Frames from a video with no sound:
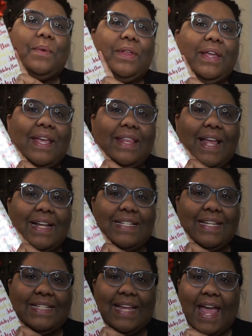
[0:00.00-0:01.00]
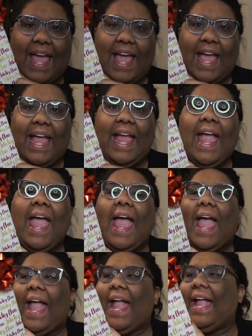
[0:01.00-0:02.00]
we're looking like today,
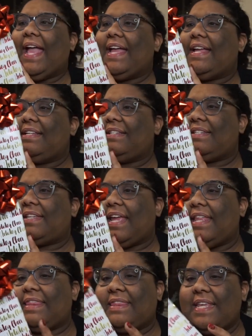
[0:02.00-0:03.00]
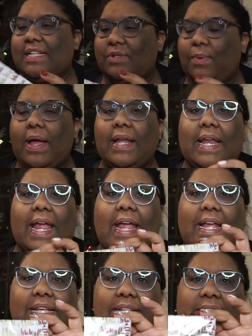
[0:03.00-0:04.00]
and this one
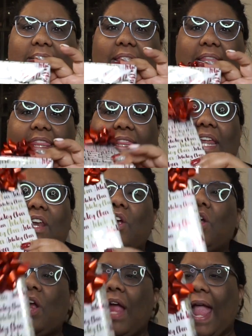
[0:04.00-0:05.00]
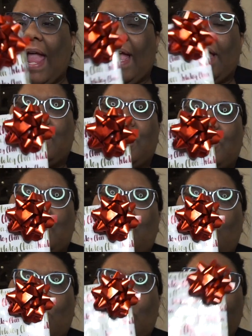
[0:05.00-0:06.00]
is thinner and
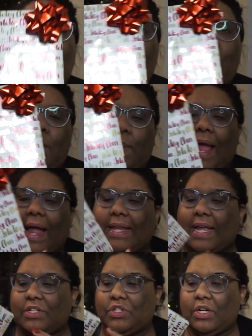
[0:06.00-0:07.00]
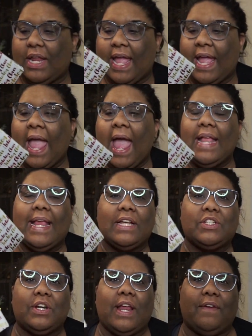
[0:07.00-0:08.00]
shorter than what we had yesterday.
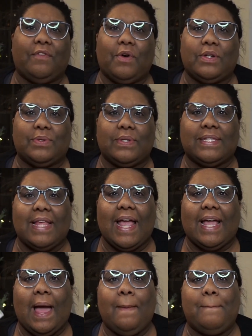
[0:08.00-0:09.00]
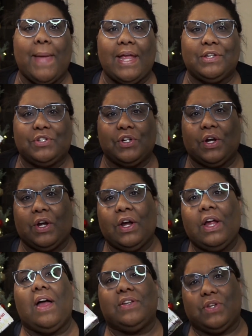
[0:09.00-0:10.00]
Yesterday, of course, was like a
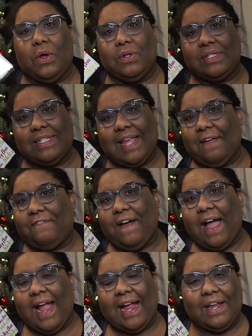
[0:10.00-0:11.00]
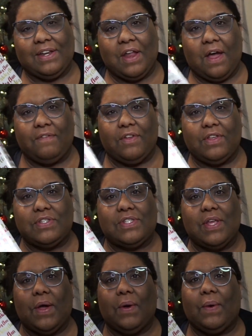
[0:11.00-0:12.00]
major adult sci-fi novel,
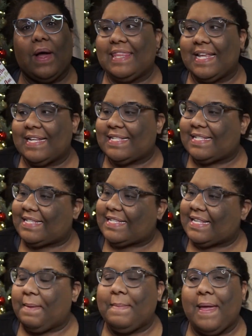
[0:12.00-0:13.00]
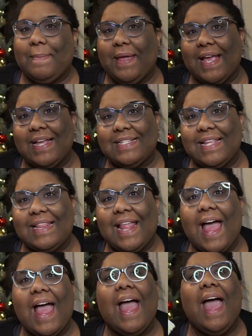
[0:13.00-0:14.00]
so this maybe isn't
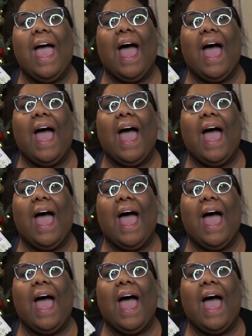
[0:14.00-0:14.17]
that.